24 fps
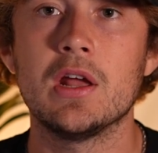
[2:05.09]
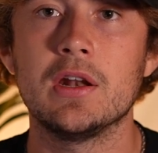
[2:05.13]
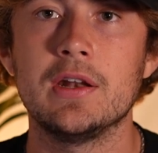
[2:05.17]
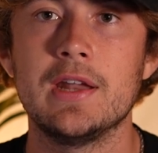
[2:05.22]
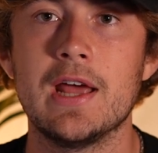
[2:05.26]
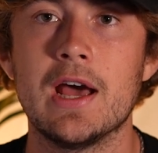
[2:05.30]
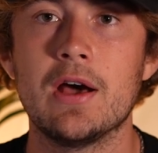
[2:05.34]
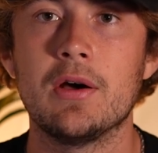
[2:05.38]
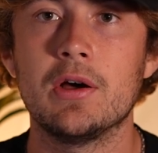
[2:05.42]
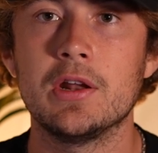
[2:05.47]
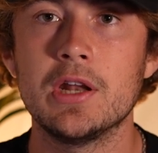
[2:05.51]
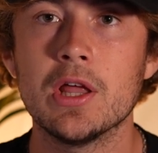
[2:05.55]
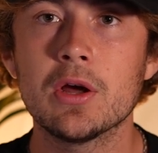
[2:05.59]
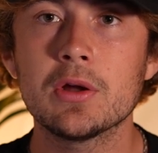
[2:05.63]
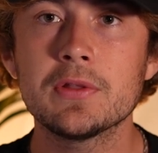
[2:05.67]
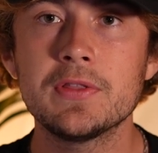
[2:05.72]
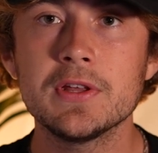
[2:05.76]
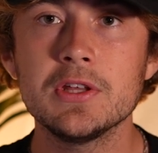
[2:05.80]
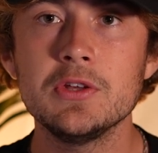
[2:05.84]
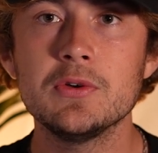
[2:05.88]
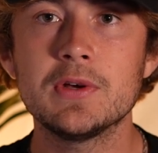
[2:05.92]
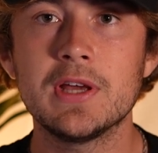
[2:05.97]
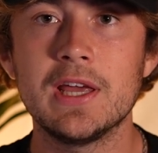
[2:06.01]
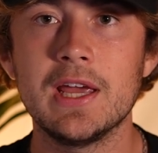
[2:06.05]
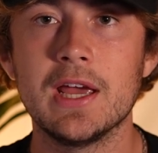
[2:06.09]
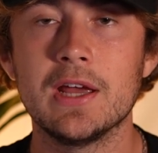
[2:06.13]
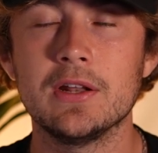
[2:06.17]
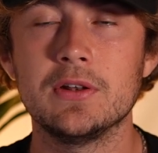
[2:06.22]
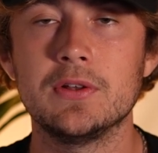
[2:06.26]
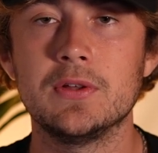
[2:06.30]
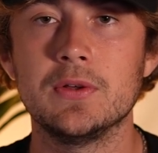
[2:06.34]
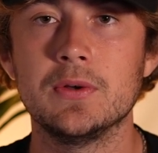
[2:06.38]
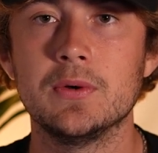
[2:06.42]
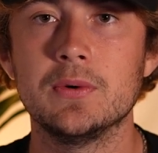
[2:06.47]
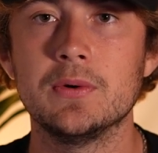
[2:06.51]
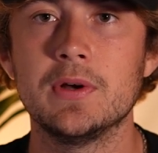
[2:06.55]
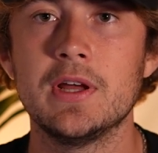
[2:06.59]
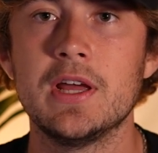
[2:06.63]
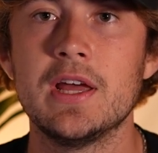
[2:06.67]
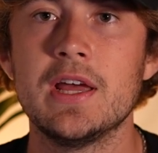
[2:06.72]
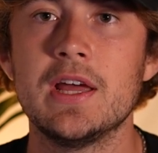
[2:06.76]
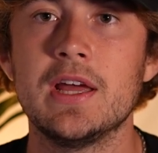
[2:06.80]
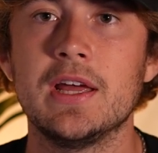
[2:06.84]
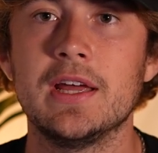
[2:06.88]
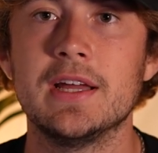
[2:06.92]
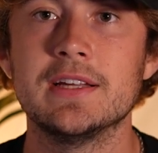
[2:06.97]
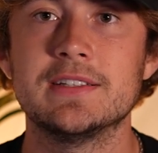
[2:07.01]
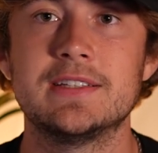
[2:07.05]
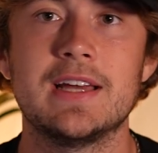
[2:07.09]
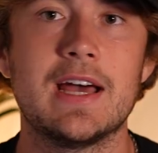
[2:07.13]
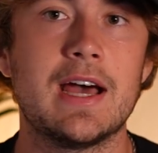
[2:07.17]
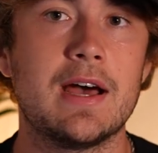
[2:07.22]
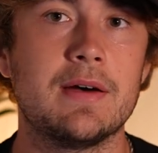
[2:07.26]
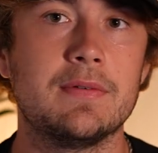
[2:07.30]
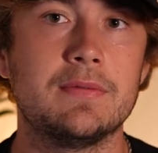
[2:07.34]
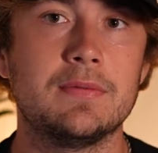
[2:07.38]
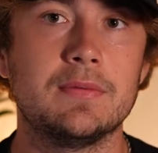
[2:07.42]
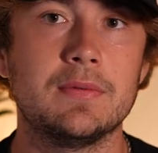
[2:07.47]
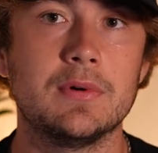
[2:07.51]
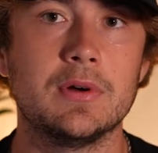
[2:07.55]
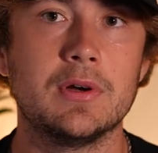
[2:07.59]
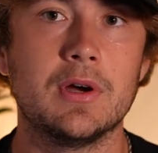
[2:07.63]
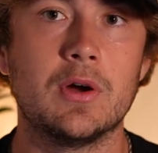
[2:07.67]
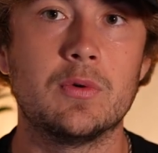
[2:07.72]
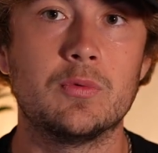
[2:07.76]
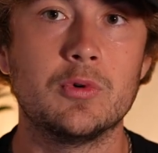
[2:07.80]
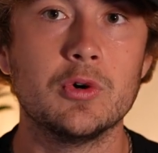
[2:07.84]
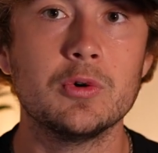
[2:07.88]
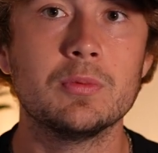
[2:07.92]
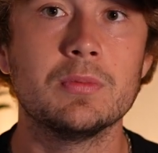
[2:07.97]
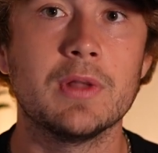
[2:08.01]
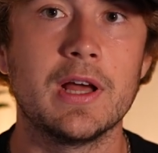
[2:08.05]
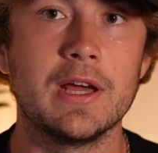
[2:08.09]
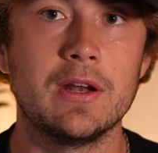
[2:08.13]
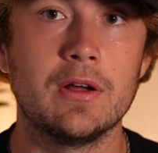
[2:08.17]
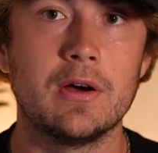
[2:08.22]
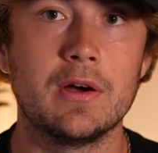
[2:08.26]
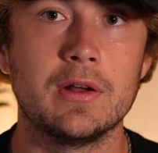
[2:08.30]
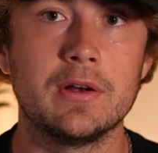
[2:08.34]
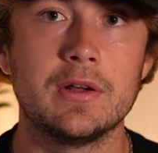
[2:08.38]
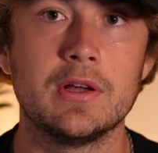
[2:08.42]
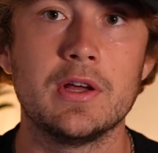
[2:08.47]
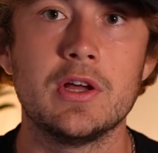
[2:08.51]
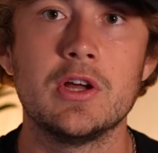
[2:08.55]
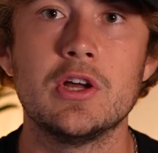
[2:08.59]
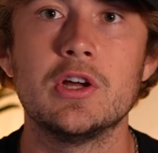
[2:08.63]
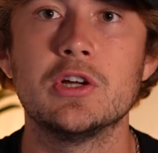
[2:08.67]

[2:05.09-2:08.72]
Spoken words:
Now, another thing you can do is have a room light on.